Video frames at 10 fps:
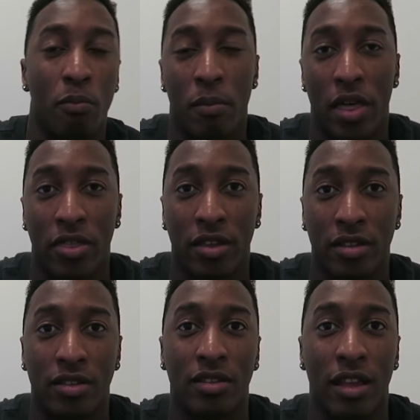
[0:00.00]

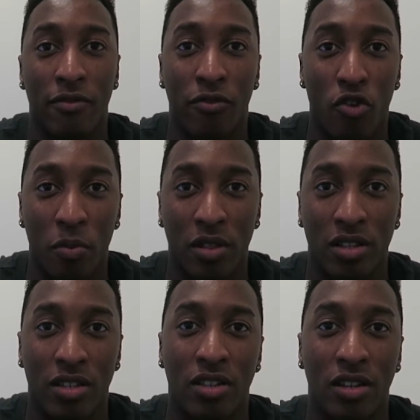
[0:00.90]
methods and
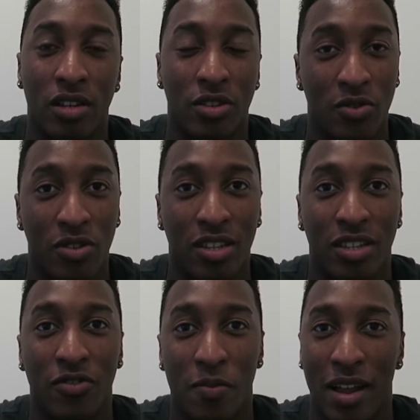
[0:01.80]
formulas to do
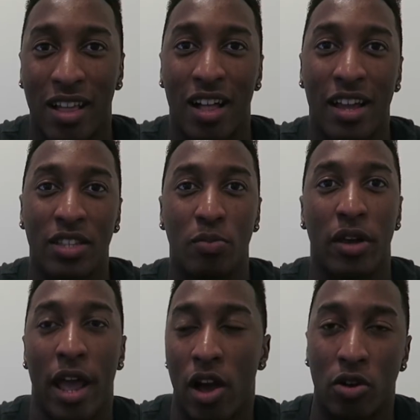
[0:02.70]
this for my clients,
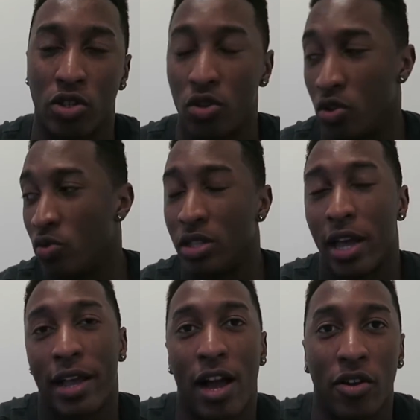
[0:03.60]
but I also use
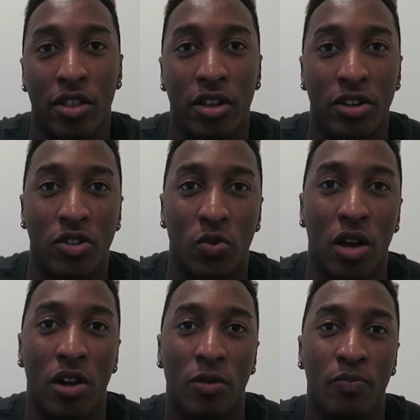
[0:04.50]
that calculator as
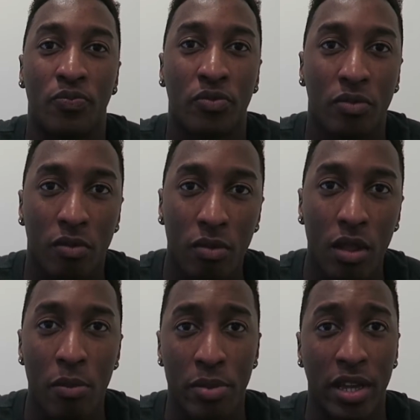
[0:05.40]
well
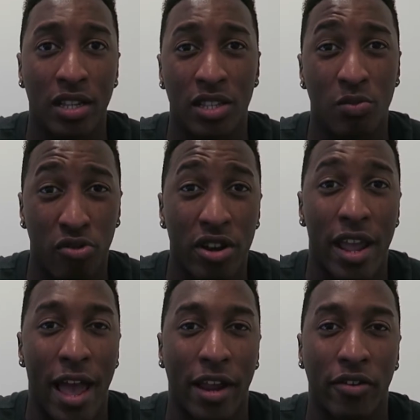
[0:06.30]
because it's pretty
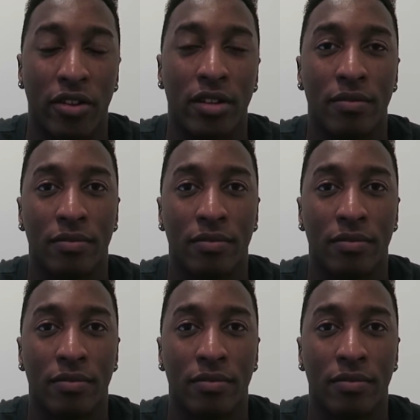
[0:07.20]
accurate.